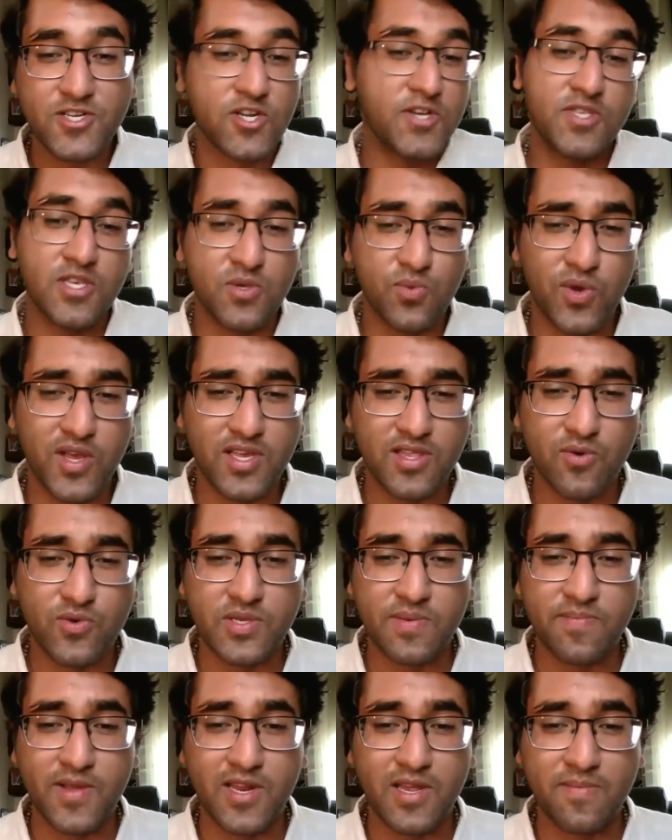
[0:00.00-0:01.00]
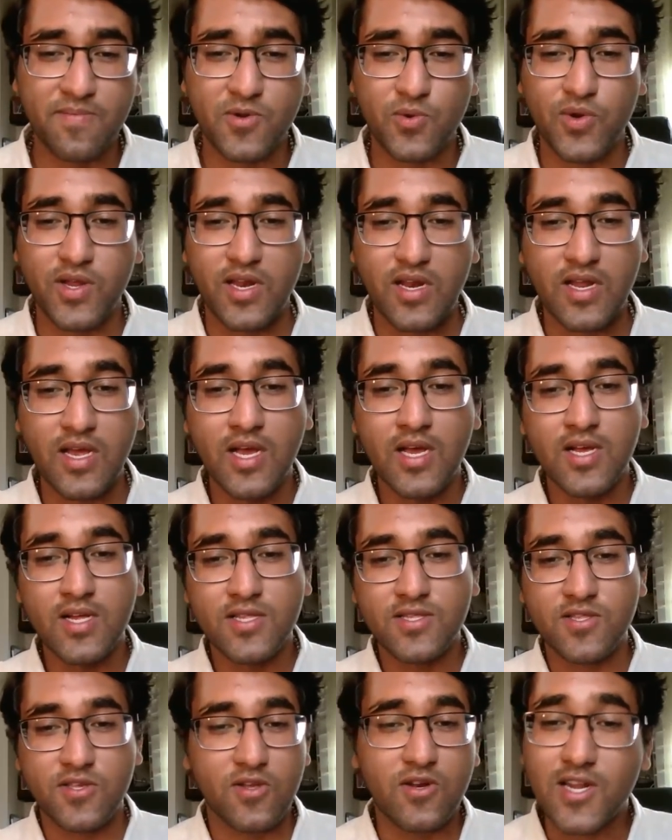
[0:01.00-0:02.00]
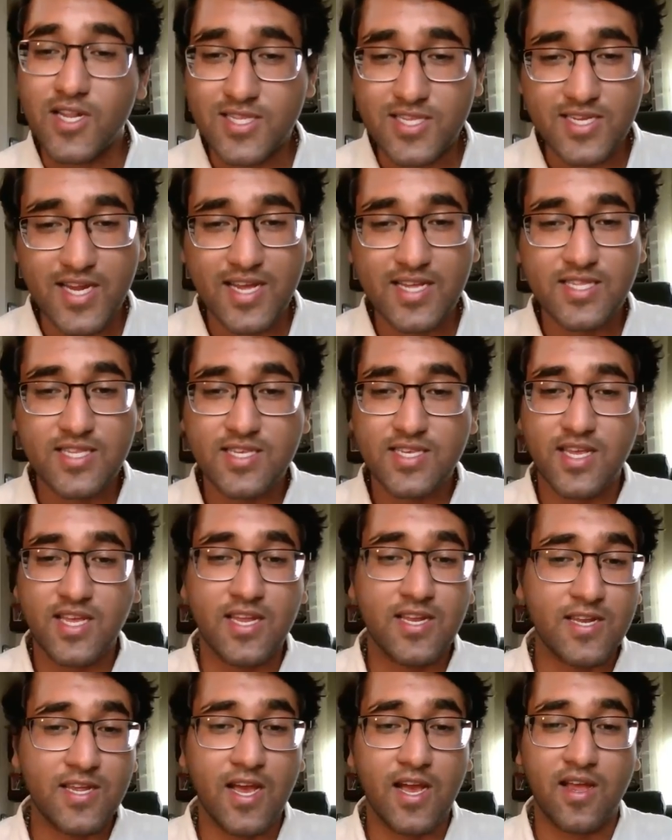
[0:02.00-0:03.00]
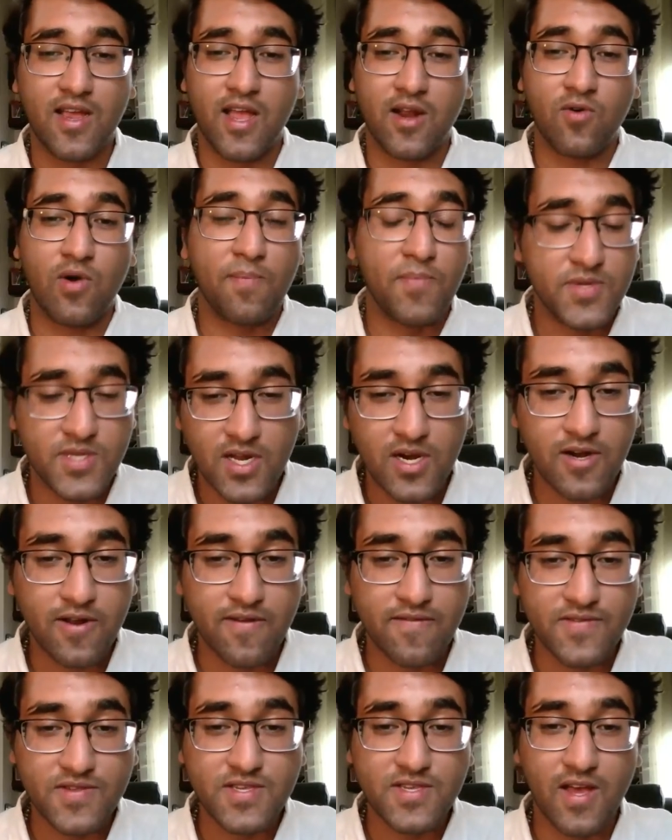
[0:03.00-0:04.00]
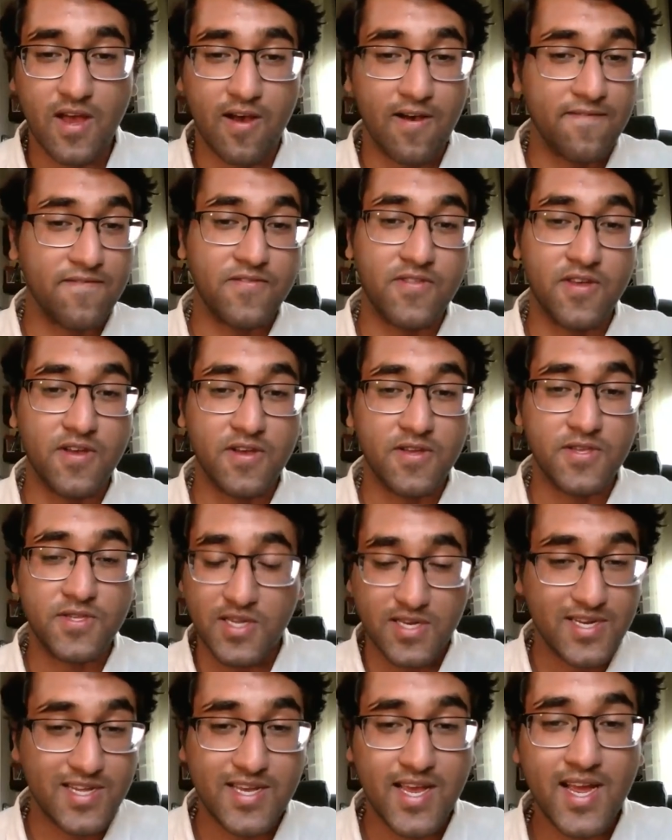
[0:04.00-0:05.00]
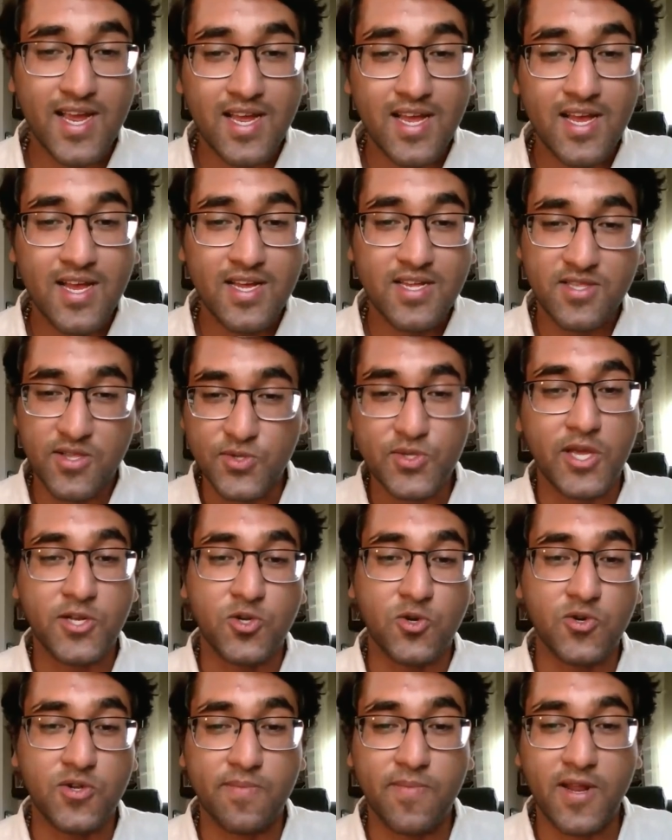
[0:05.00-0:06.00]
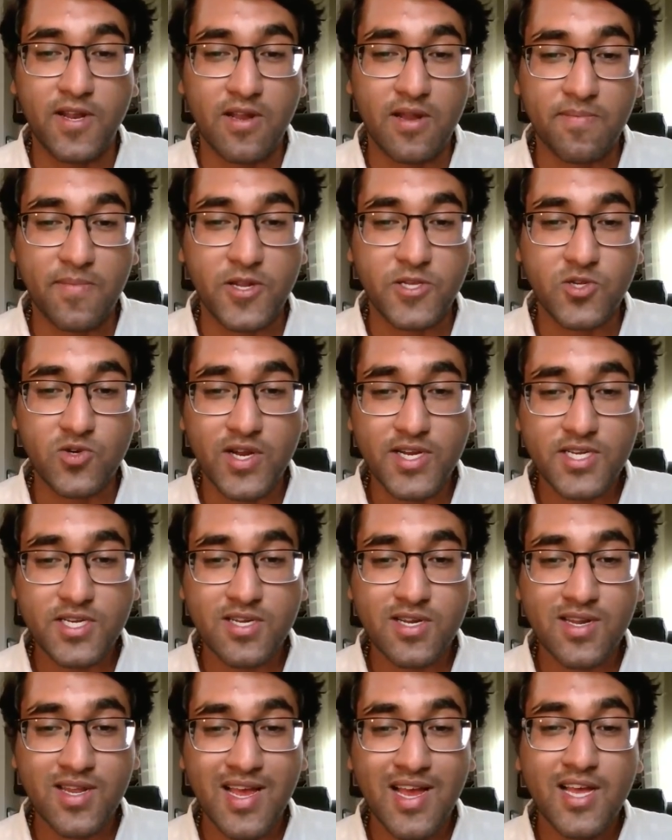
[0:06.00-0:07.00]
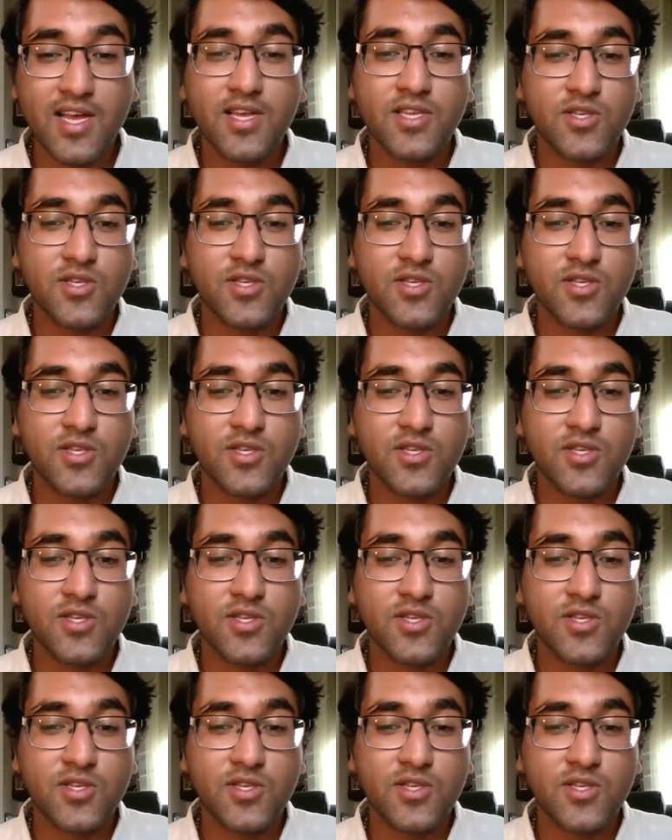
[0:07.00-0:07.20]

Just this week, there was a meeting between the United States, India, and representatives of the CTA, the Central Tibetan Administration.